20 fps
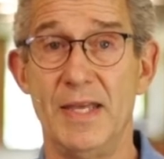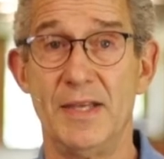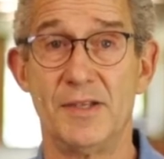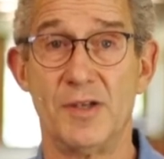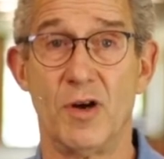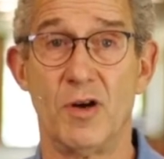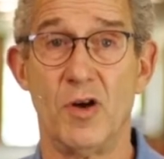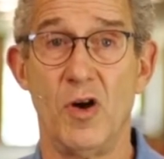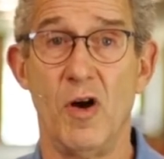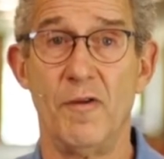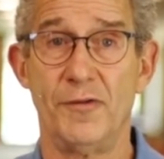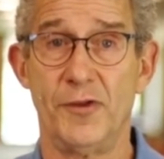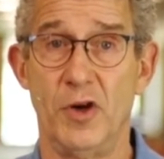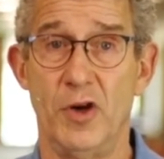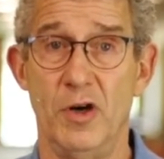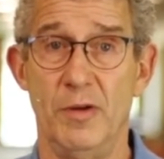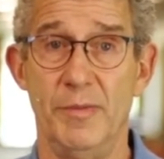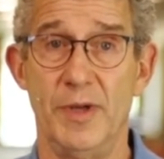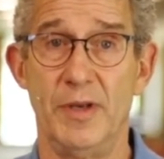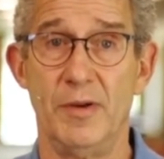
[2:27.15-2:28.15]
is our golf
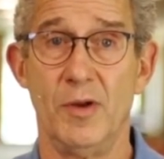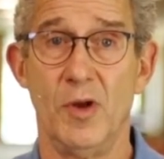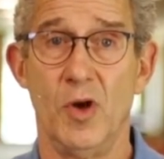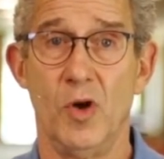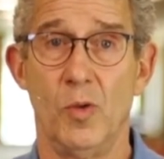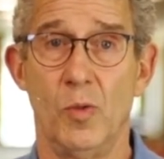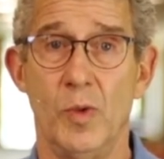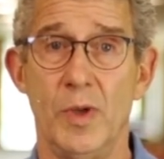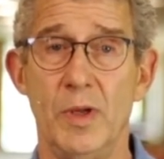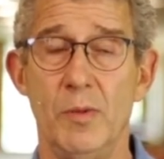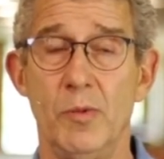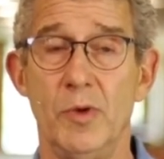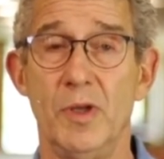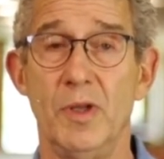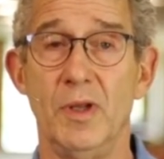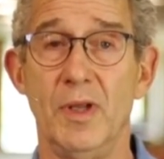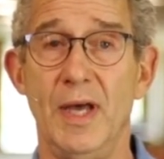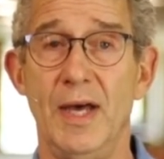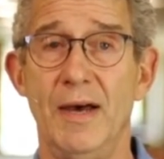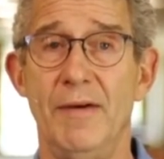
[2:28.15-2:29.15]
tournament we would
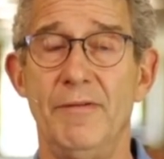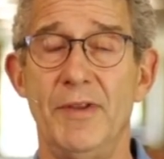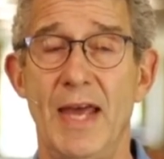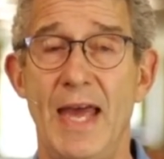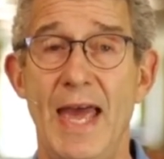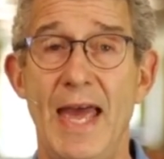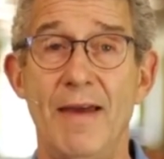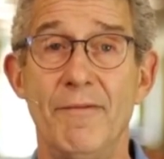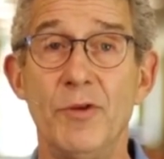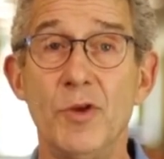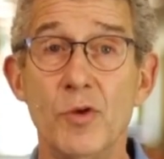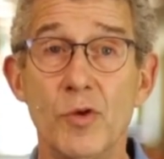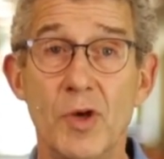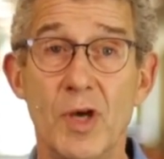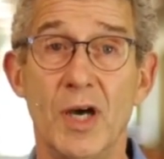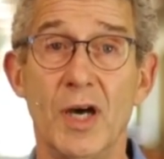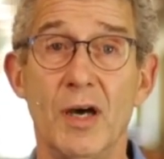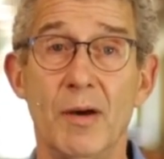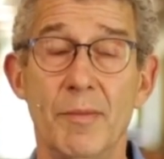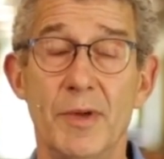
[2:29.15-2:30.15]
love to have you
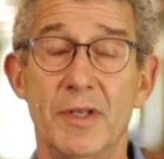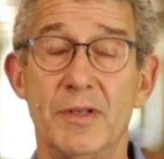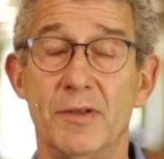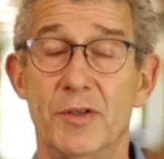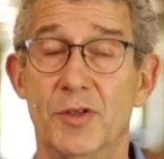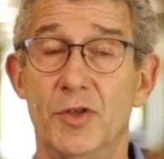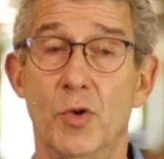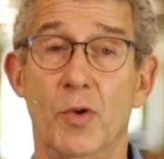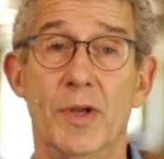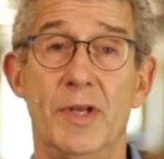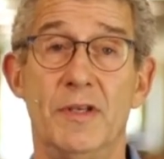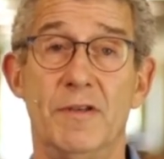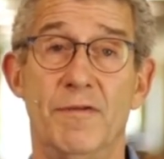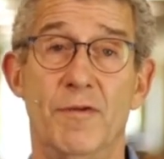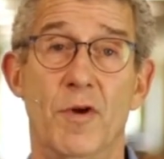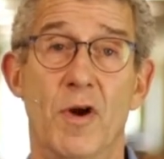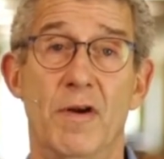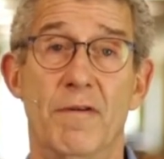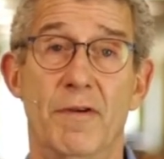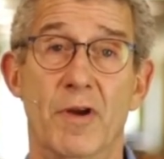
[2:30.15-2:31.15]
come and join us
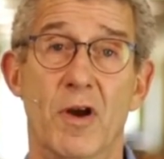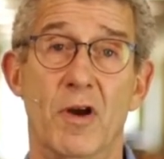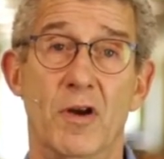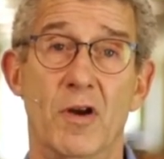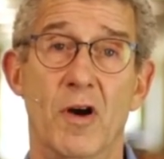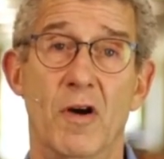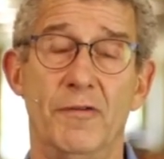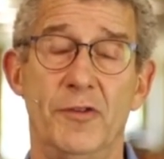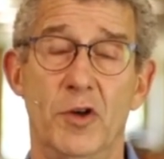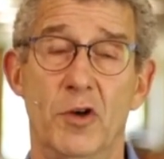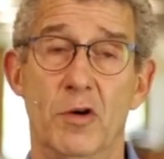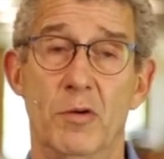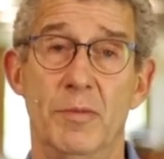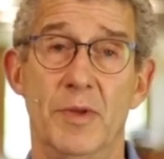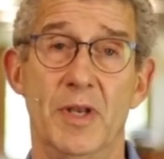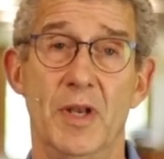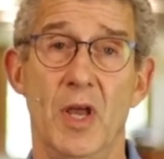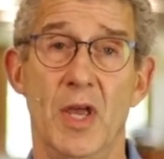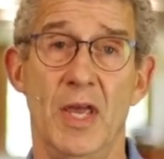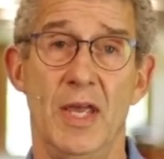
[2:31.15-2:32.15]
for our, our golf tournament.